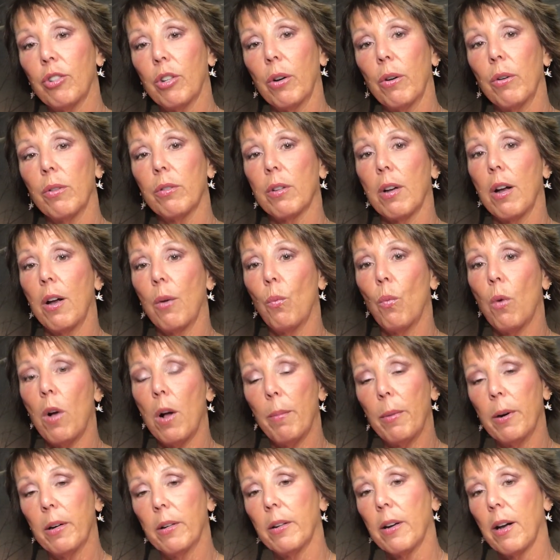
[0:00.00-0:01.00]
She goes on
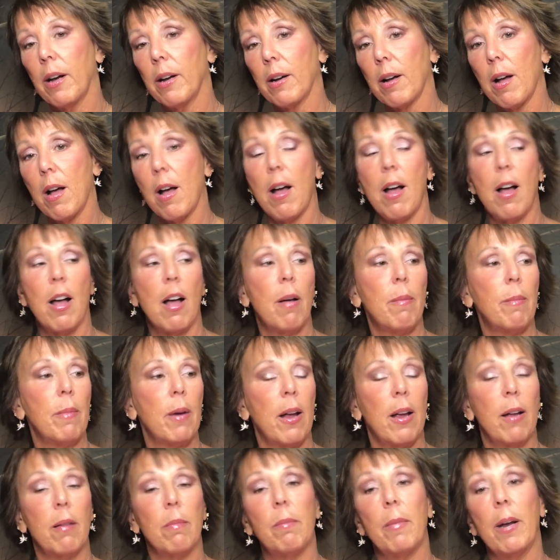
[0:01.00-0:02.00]
Walmart.com
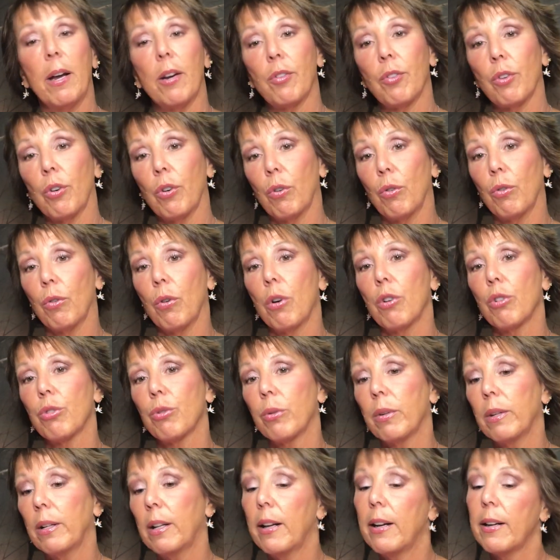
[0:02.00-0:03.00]
and makes her
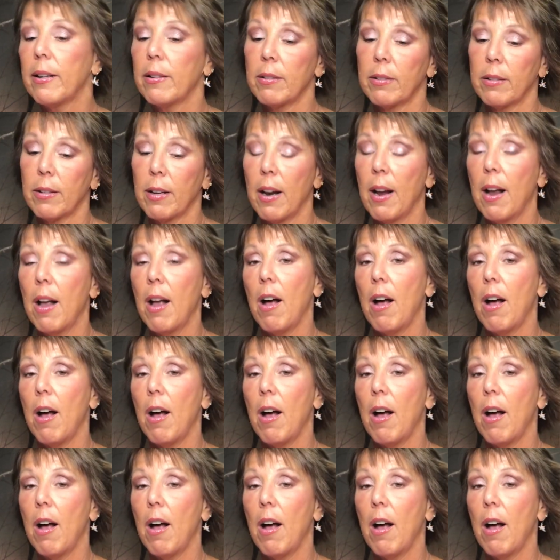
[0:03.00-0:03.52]
grocery list